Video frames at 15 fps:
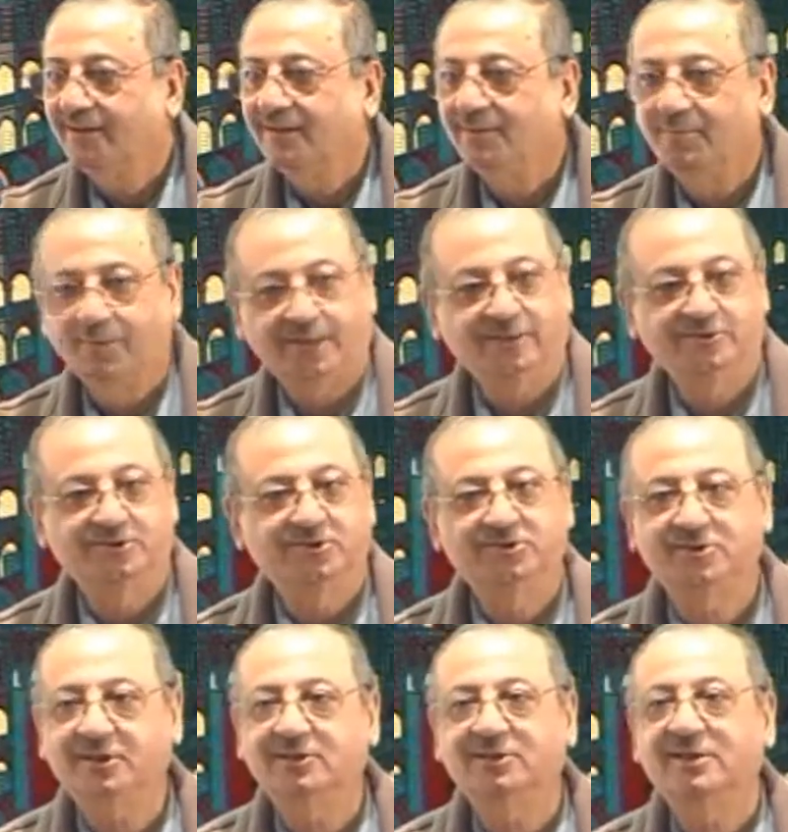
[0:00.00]
brother and
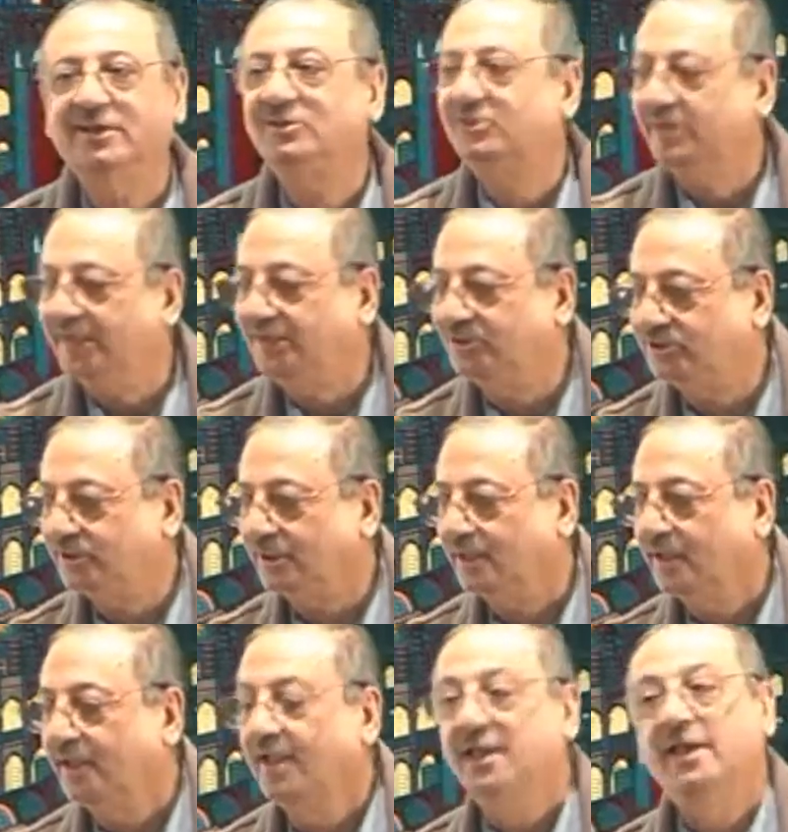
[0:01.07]
sister, it's easy.
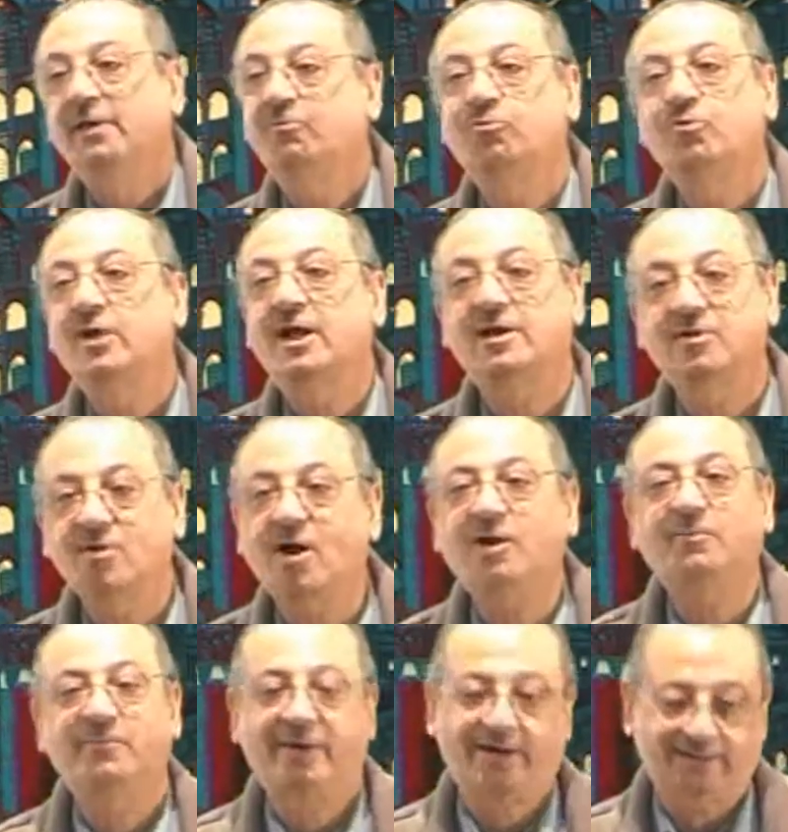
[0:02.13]
If we had not
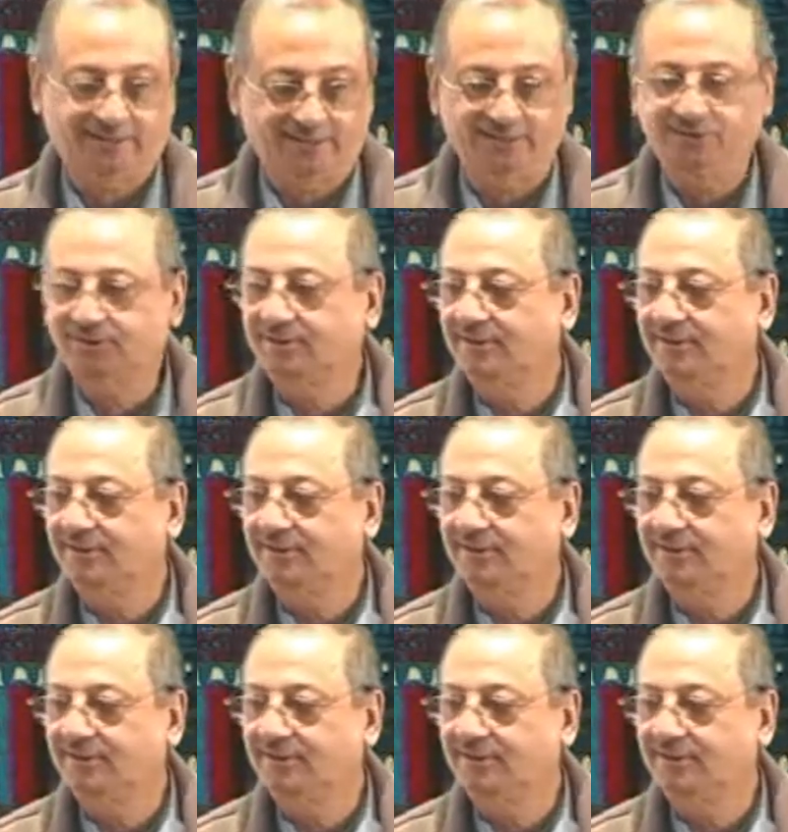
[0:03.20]
practiced,